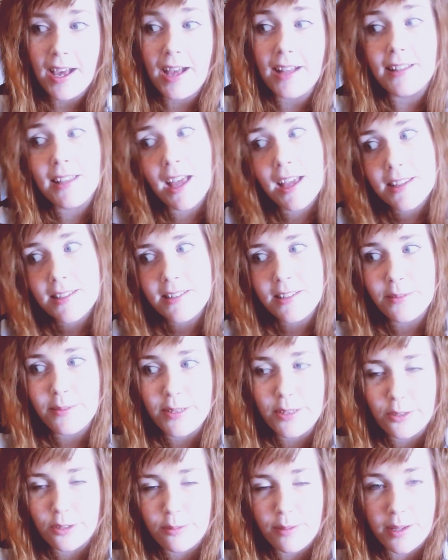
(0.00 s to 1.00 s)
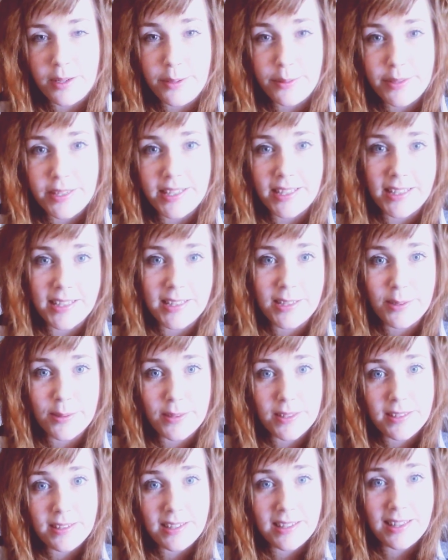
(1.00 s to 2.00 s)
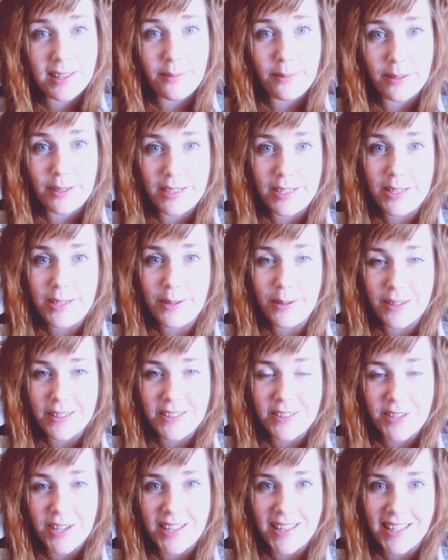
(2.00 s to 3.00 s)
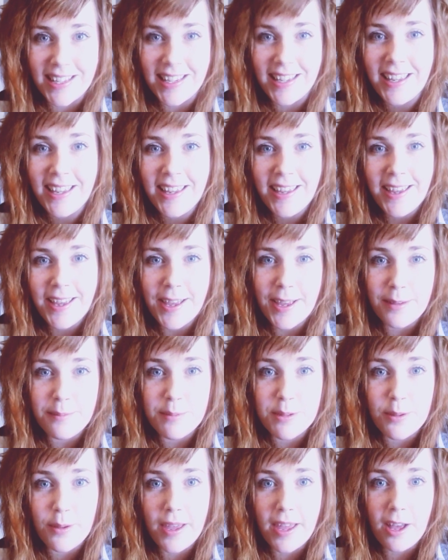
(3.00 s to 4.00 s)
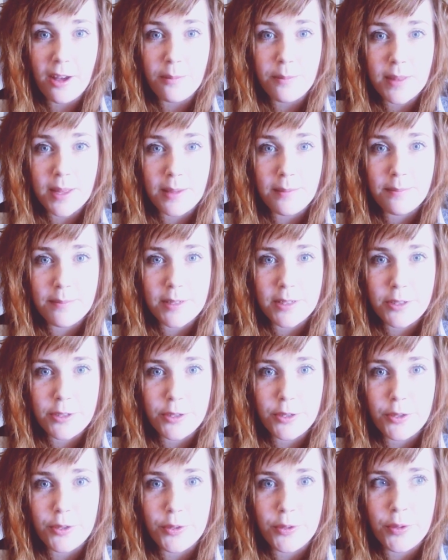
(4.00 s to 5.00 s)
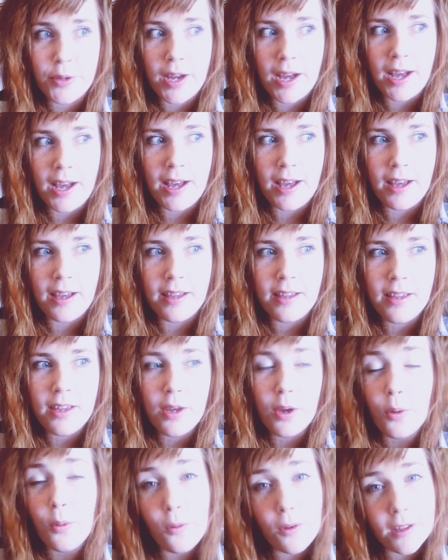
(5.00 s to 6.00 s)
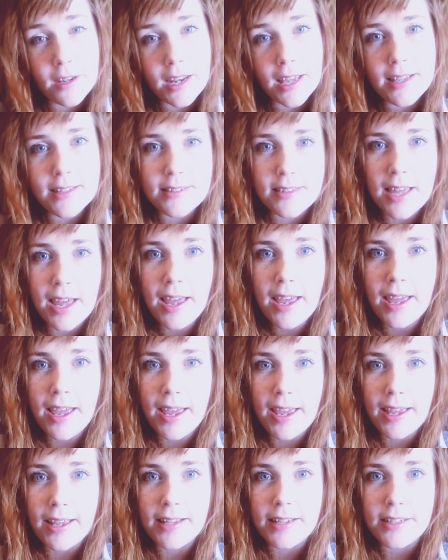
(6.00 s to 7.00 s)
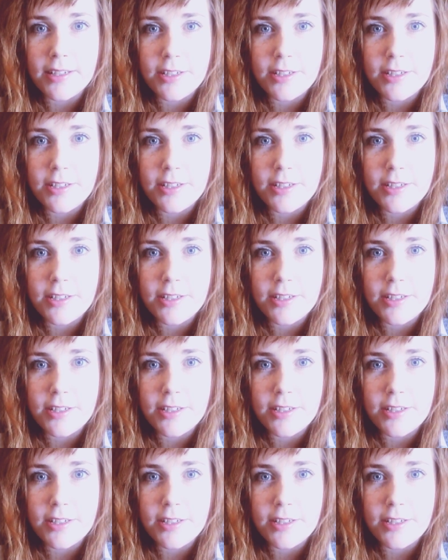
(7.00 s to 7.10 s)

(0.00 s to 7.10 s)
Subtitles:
Last year, we talked about New Zealand, so this year they wanted to do Australia. So I helped them to organize that and